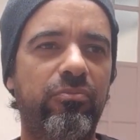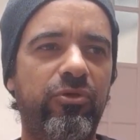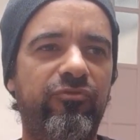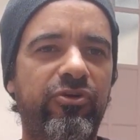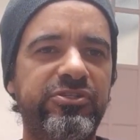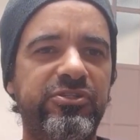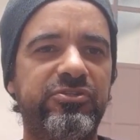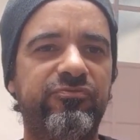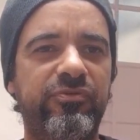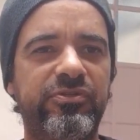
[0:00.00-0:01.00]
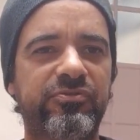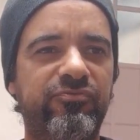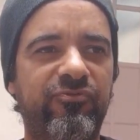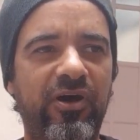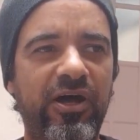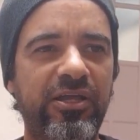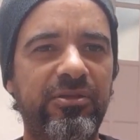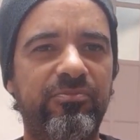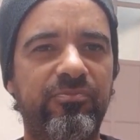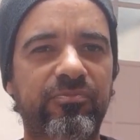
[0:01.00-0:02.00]
voice is
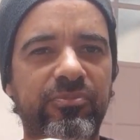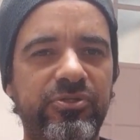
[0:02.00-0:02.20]
fine.